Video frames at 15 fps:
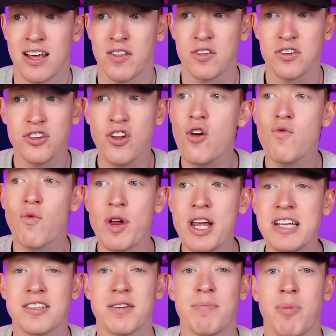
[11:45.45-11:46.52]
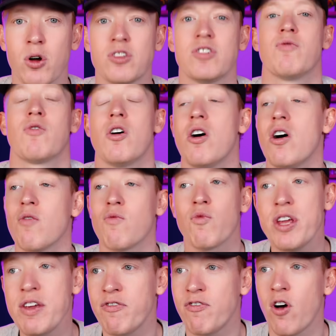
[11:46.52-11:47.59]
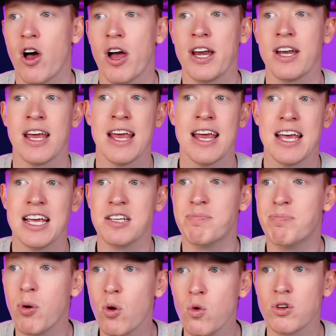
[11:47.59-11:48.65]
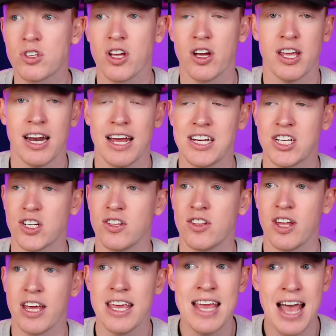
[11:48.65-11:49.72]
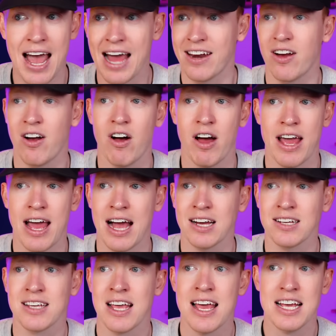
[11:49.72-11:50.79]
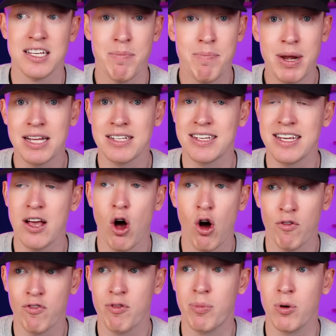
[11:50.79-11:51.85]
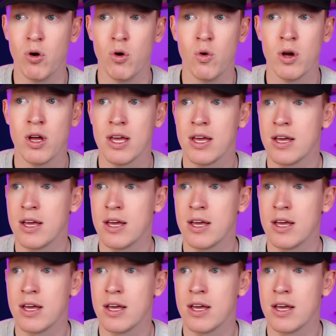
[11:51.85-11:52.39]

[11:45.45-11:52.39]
There's no reason Potter can't re-find his ball circulation that he had at Ajax, his ability off the ball,